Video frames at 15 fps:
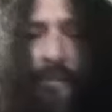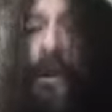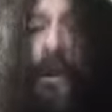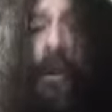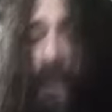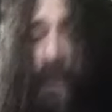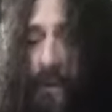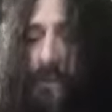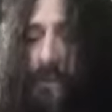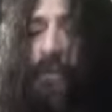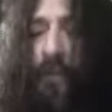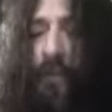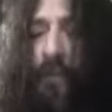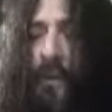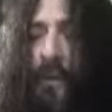
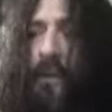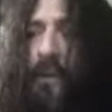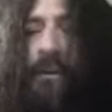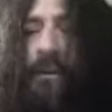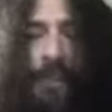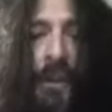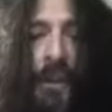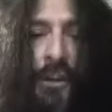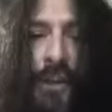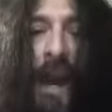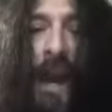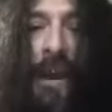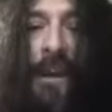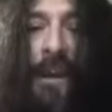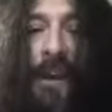It's going to
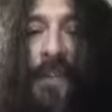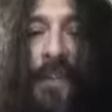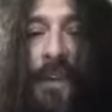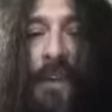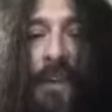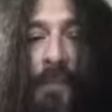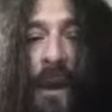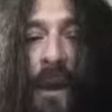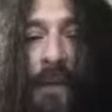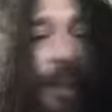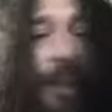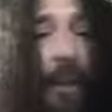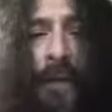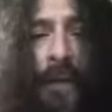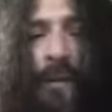shock you, I think, man.
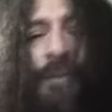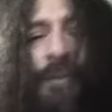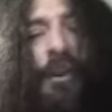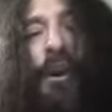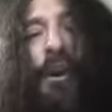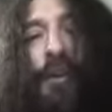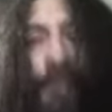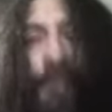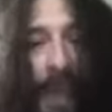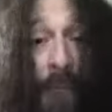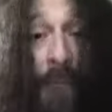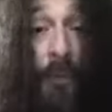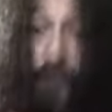You hear the name.